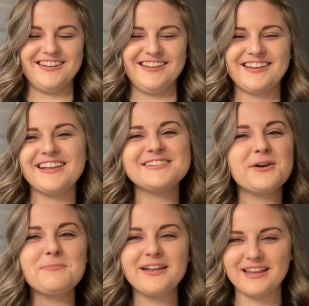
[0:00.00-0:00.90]
it's
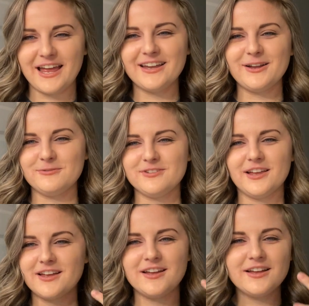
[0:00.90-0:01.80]
gonna be negative.
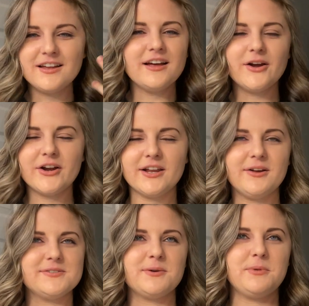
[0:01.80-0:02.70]
Like, I already know
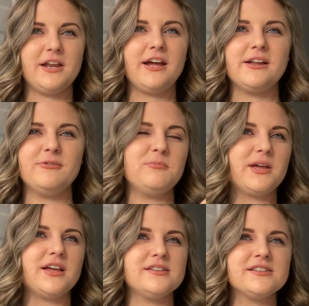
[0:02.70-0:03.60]
it's gonna be negative
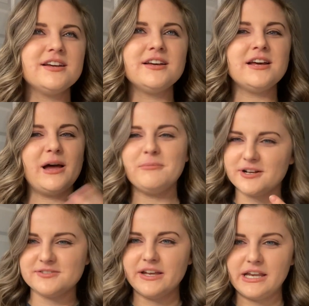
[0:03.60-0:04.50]
because I'm
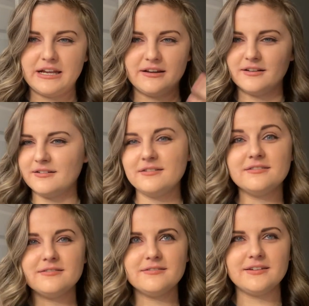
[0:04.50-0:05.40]
breastfeeding.
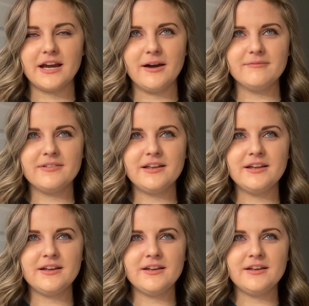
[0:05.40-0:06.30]
Yeah.
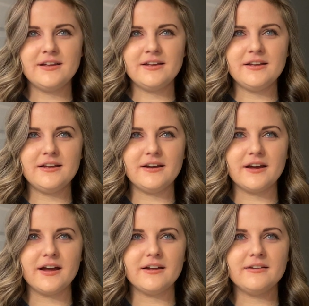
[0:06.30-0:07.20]

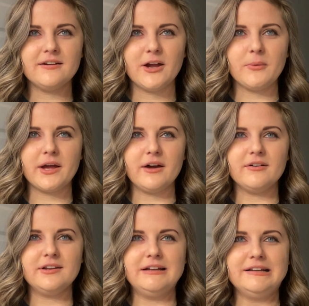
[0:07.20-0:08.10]
Okay, here we go.
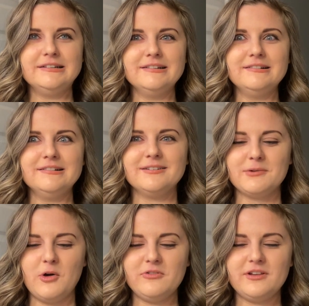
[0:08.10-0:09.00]
Ooh,
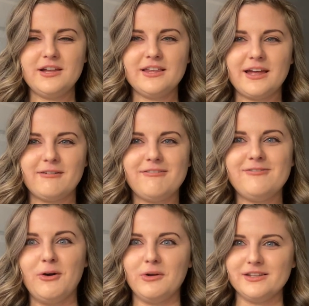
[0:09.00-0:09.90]
hopefully it like
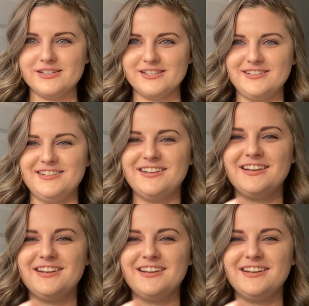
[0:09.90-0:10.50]
focuses.